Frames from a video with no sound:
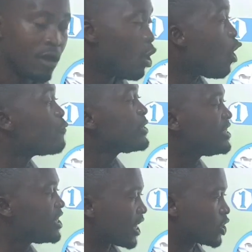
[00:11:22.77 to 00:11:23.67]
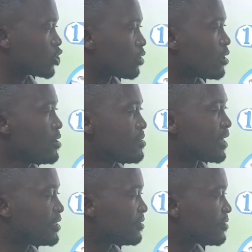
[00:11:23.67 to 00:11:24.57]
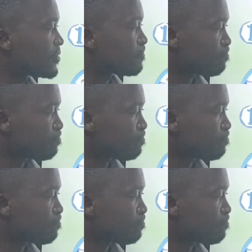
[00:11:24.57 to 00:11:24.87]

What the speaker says: of ejection. That is,